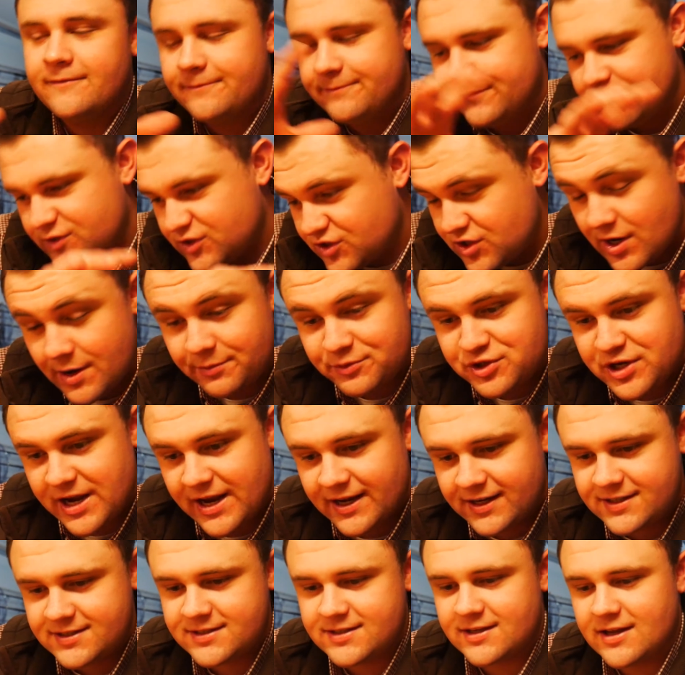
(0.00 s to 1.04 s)

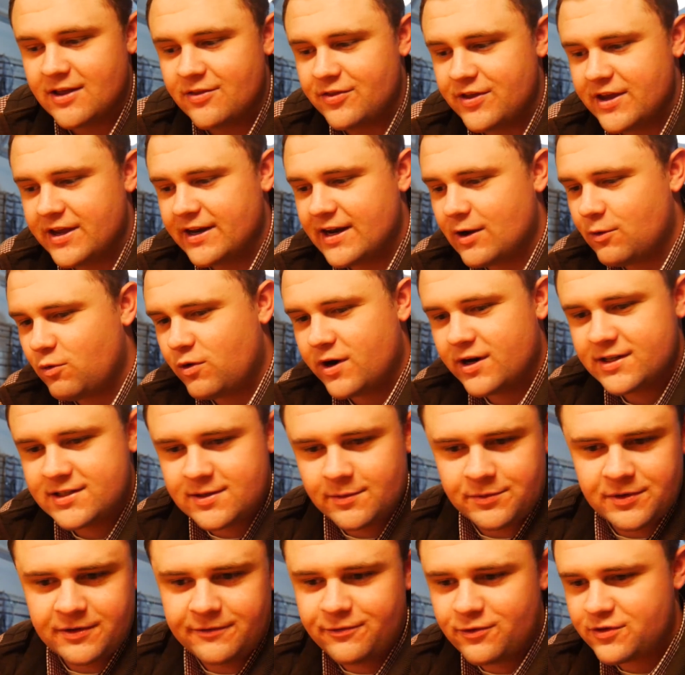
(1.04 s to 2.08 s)
subjects. And then I wanted
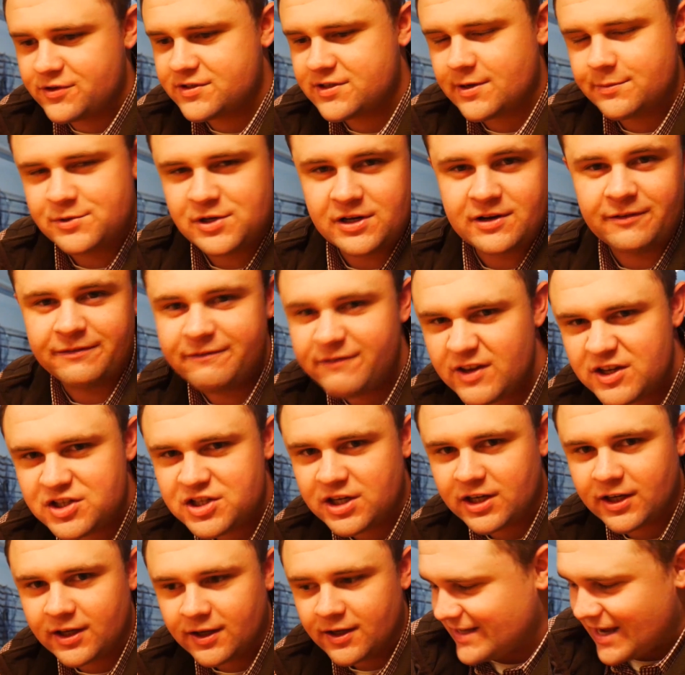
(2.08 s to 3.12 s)
something for the subject of fishing.